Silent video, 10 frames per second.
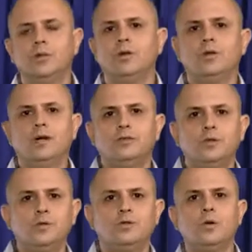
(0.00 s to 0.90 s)
All you have to
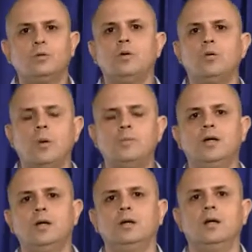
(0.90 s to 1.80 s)
do is go to our
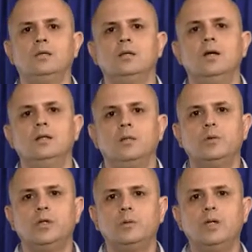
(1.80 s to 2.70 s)
website at
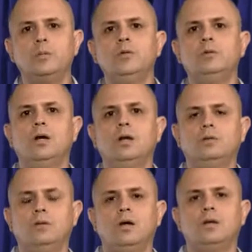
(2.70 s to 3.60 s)

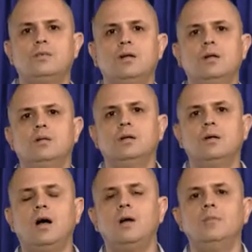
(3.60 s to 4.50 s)

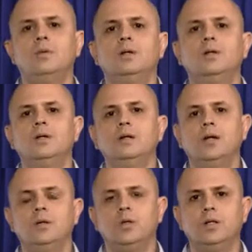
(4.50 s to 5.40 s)
www.oksana.com.
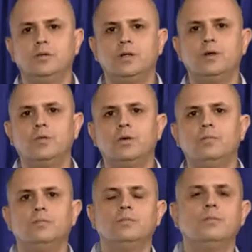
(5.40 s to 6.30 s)
And we'd love to hear from you.
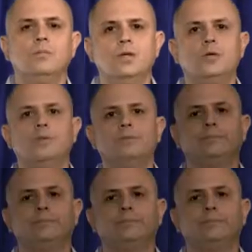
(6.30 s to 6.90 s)
Thank you.